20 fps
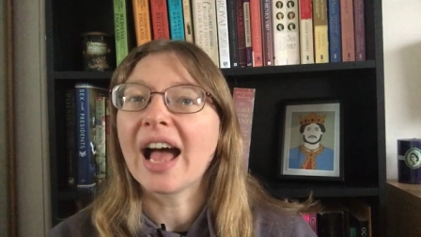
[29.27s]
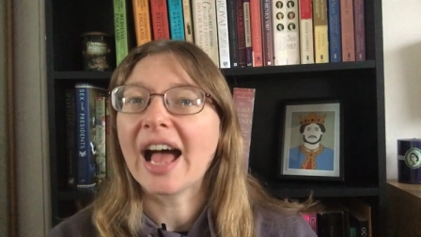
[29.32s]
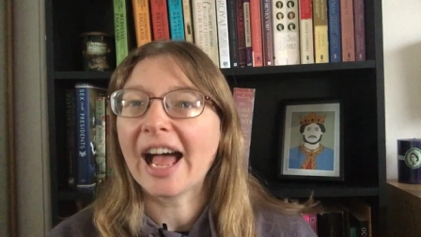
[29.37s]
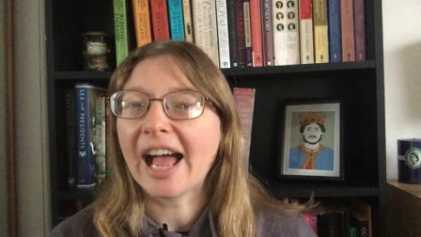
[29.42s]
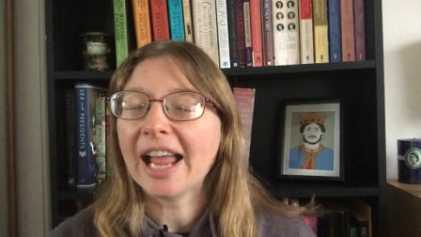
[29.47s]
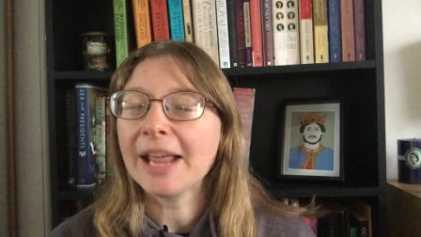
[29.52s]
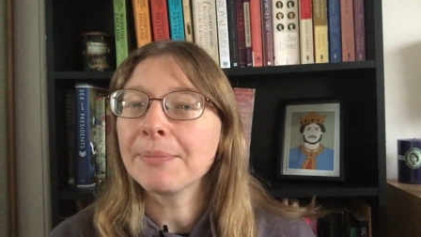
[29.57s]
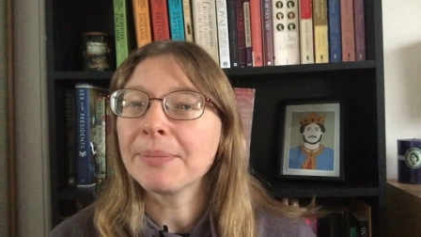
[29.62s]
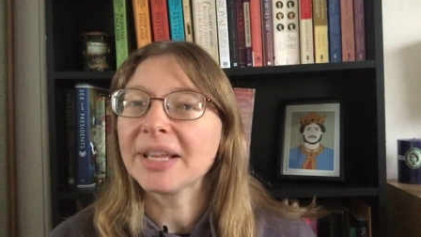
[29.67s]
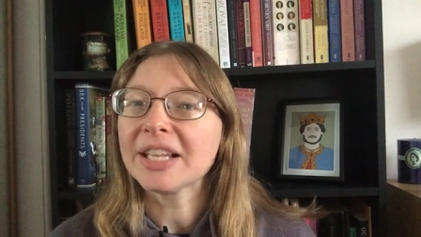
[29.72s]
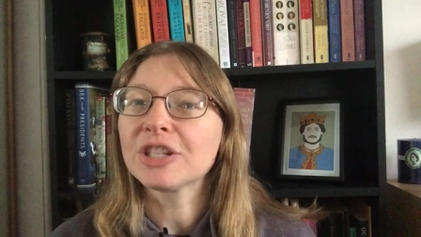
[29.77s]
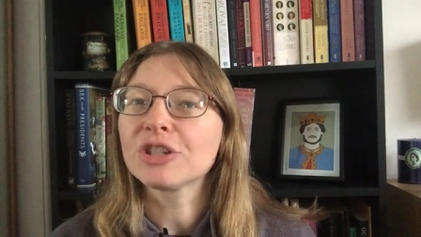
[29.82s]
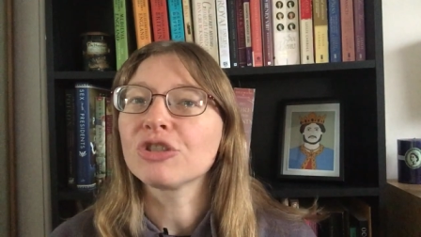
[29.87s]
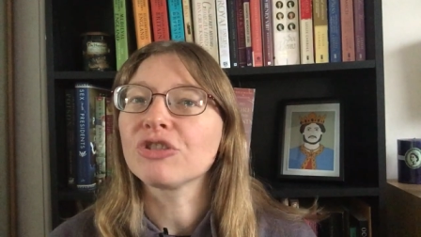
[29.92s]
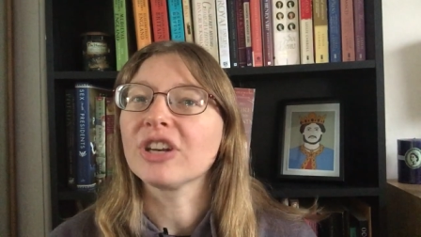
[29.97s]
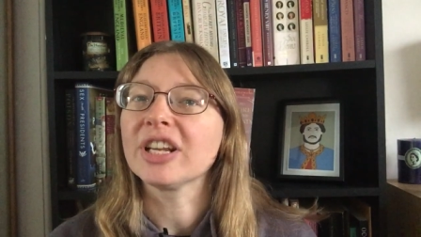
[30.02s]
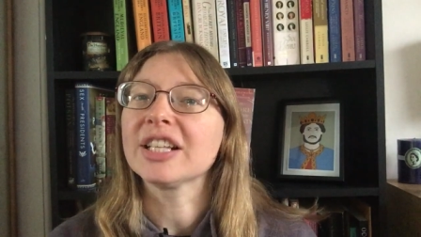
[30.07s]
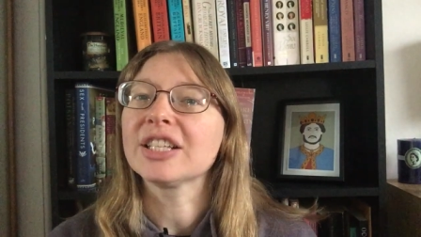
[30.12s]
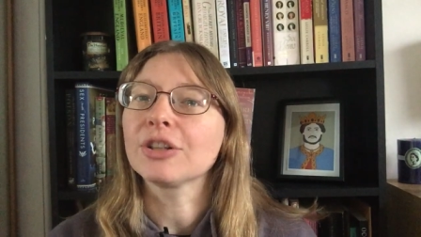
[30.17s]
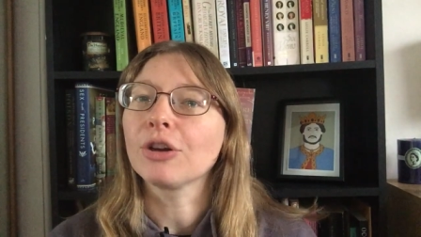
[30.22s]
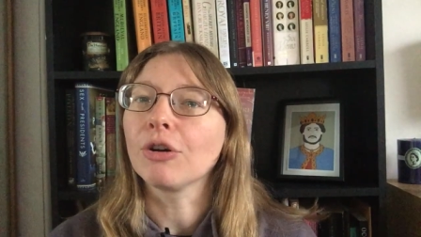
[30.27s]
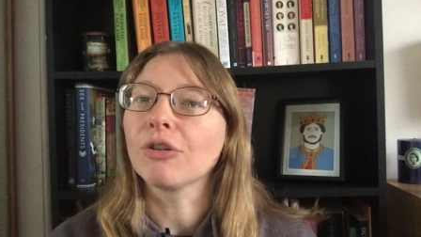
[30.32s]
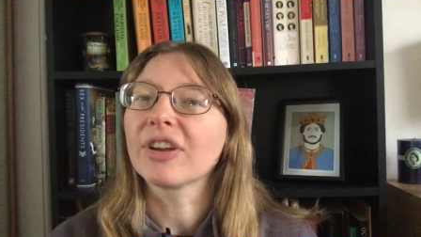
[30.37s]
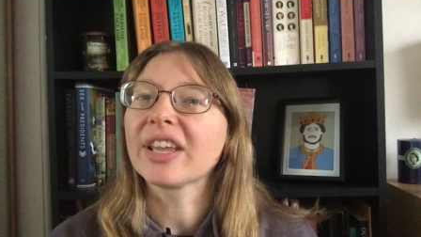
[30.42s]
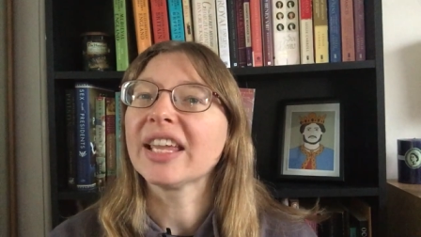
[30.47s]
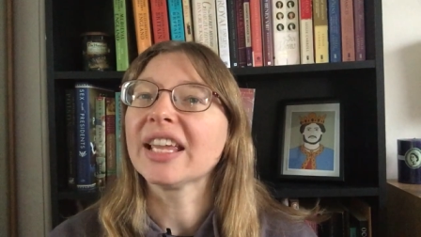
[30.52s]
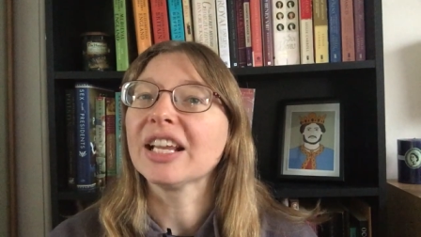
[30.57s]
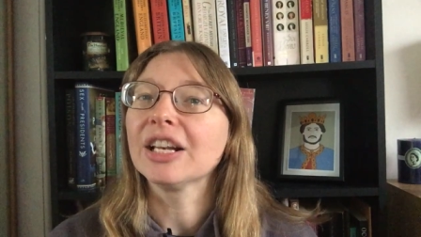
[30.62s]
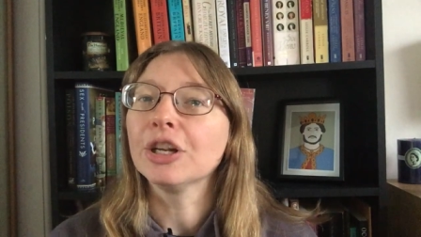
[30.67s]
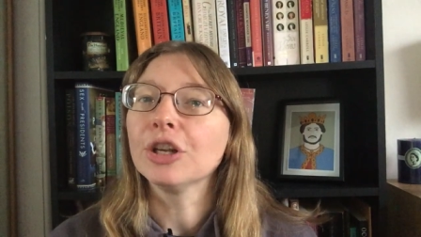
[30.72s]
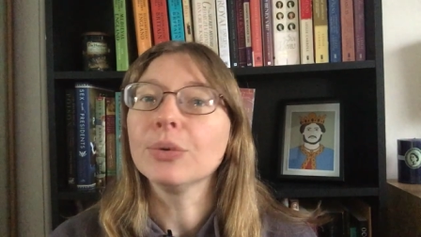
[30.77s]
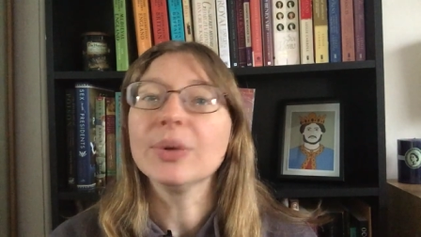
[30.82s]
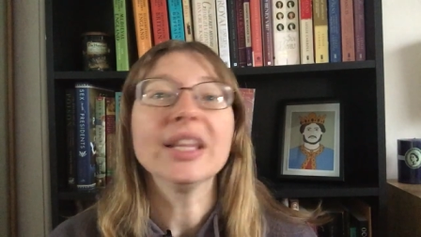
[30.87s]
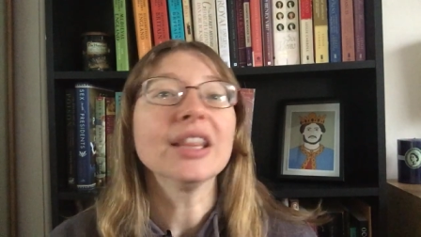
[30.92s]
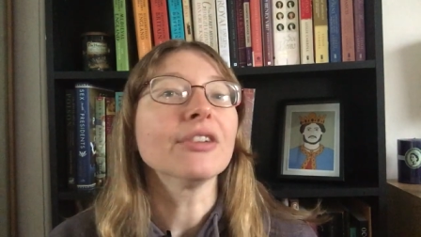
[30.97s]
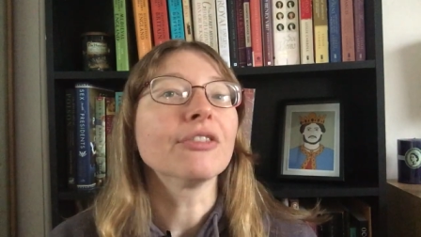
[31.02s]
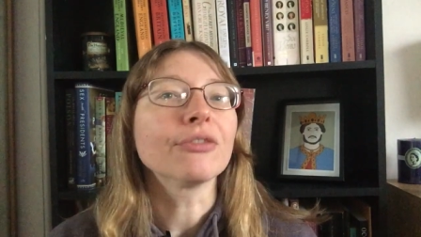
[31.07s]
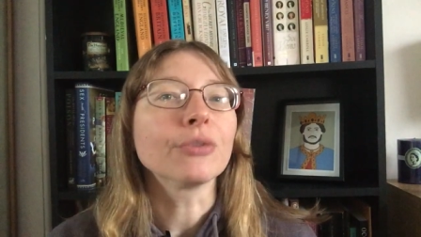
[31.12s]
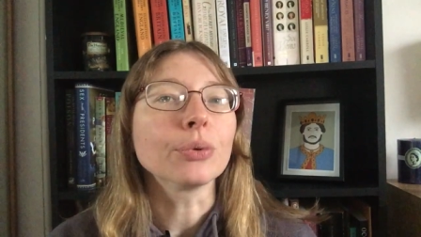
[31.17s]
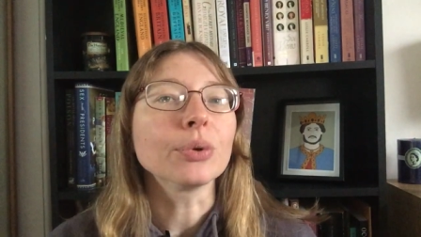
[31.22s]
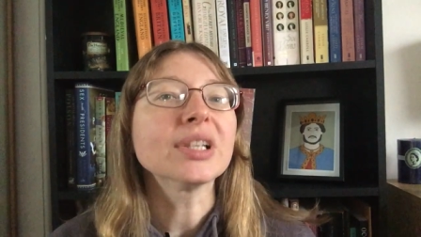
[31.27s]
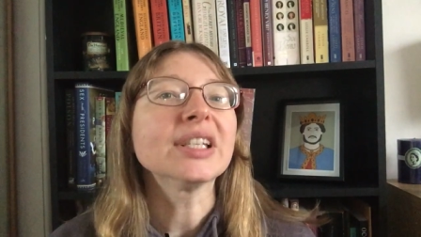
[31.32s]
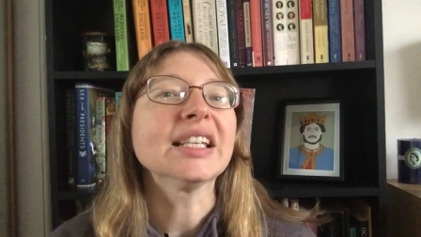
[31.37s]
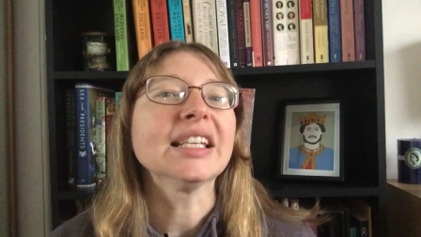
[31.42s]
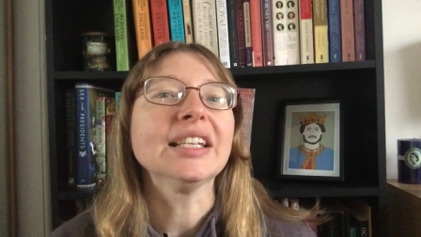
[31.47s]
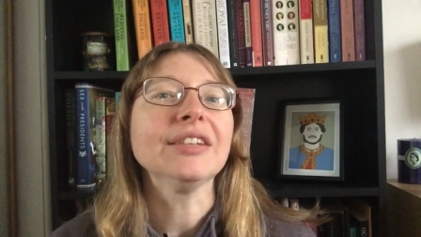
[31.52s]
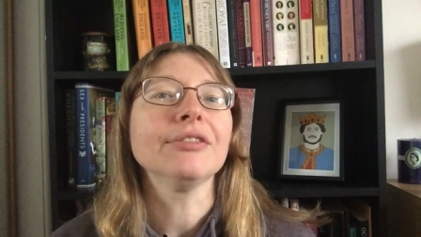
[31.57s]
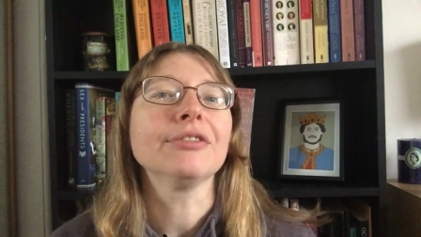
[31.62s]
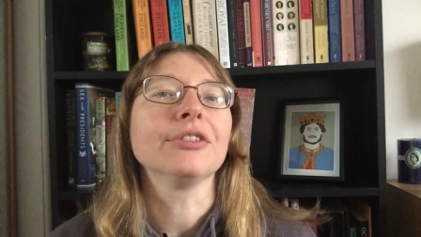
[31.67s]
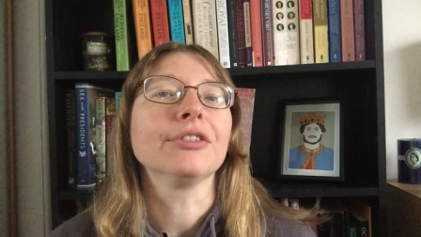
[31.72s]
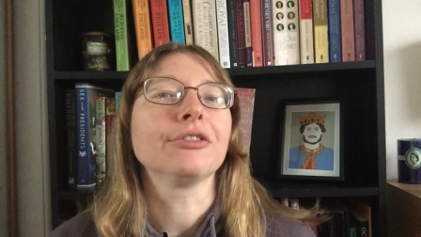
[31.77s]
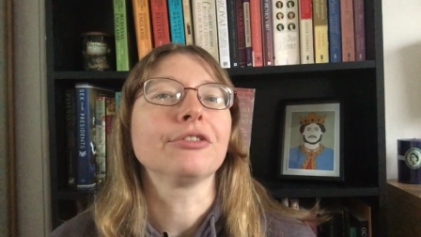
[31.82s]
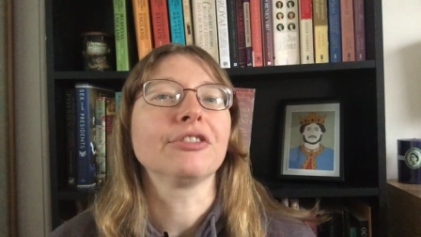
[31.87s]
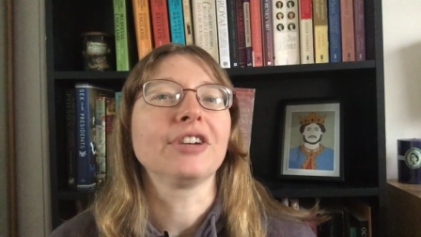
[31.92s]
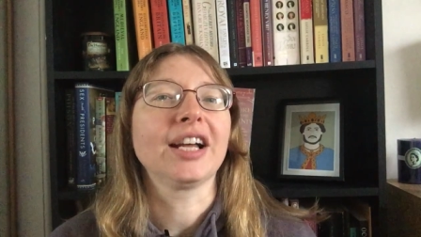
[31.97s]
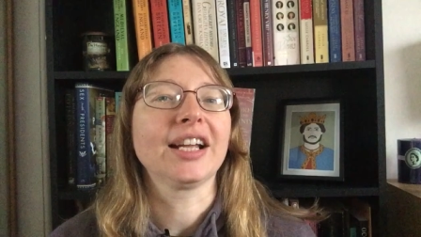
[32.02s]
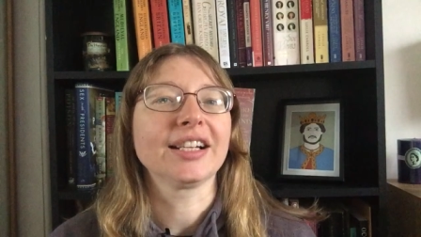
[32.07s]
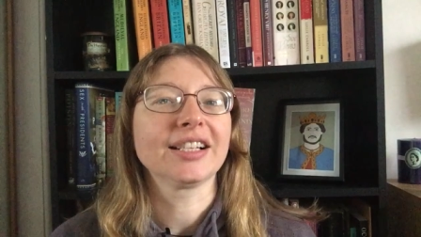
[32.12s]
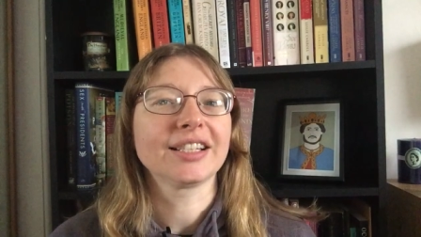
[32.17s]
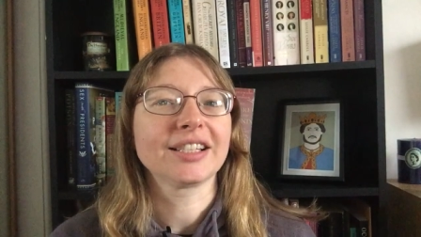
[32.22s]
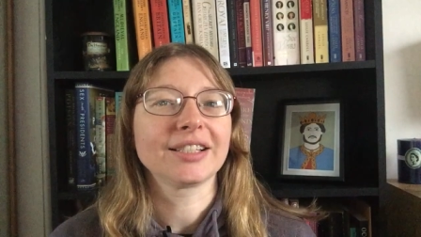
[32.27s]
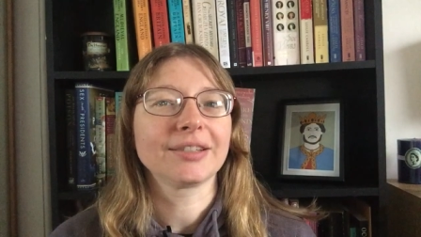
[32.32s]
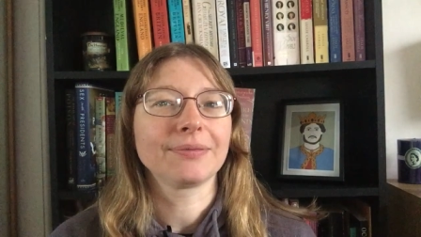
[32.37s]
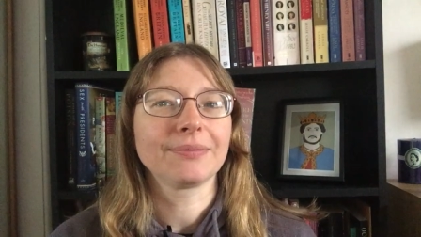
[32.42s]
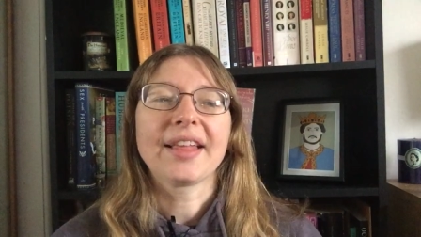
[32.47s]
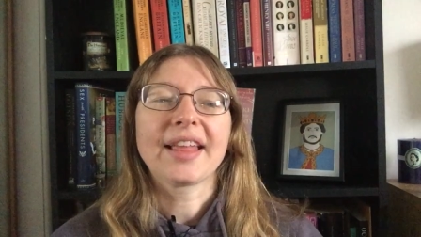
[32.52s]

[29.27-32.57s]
a mistress of King Louis XIV of France.